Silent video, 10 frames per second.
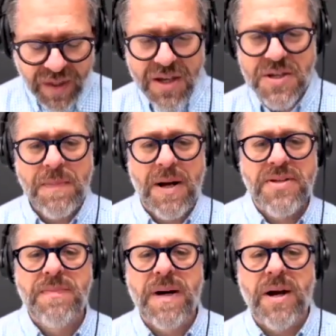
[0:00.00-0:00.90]

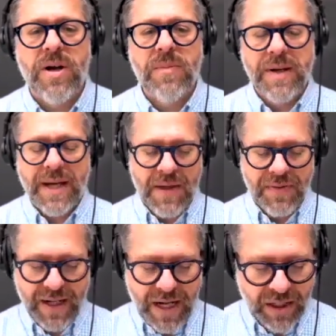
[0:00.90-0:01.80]
sponsored by Wyoming
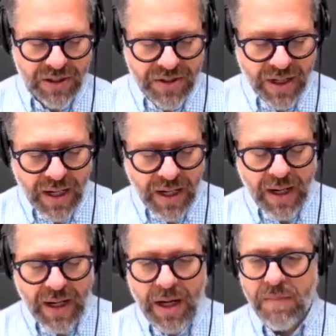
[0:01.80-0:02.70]
Catholic College.
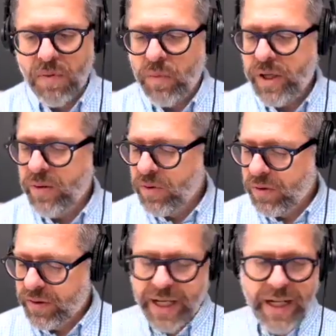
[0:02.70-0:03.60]
We
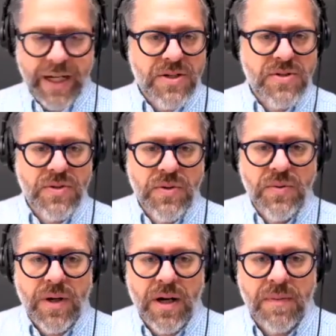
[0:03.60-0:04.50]
will get
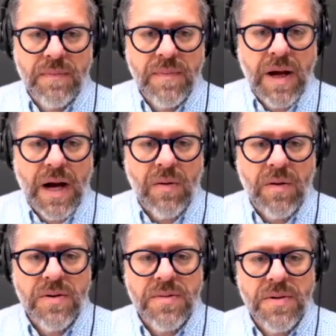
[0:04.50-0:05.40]
into
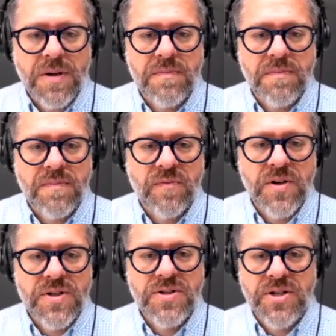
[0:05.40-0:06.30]
our
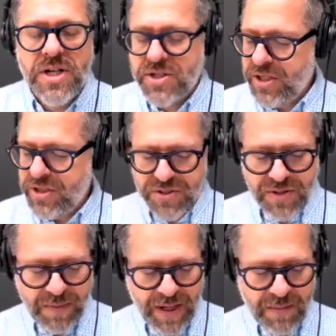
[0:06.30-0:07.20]
first session in
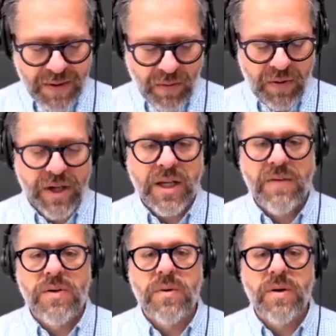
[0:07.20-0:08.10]
just a minute, but I want to
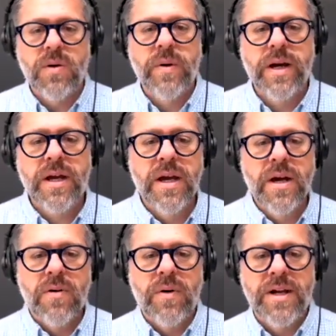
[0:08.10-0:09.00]
give you a quick
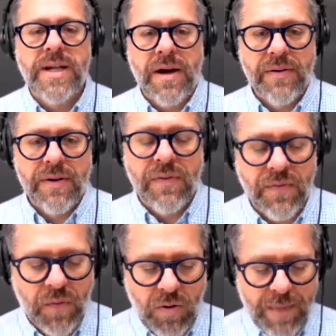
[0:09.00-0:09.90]
rundown of the
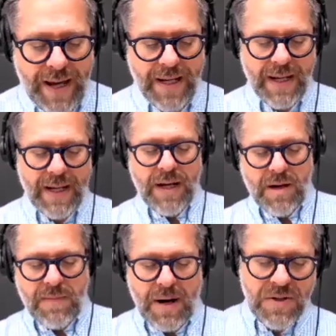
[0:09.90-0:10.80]
format.
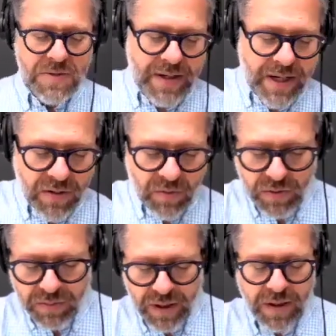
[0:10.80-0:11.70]
Our speaker
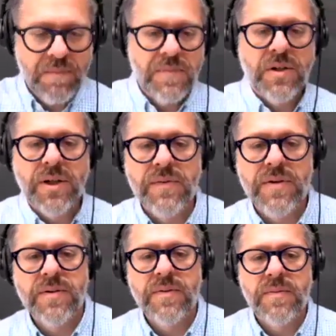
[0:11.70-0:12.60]
will
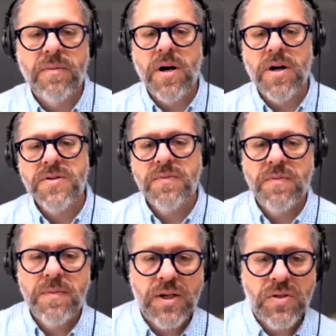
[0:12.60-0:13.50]
deliver remarks
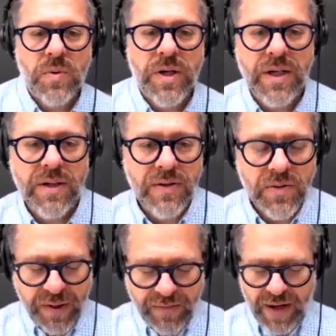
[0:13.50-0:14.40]
for about
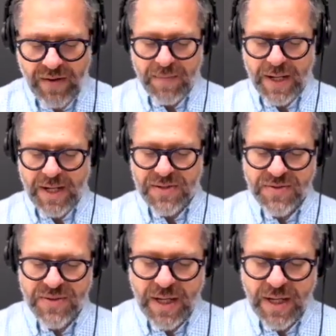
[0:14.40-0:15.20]
25 minutes.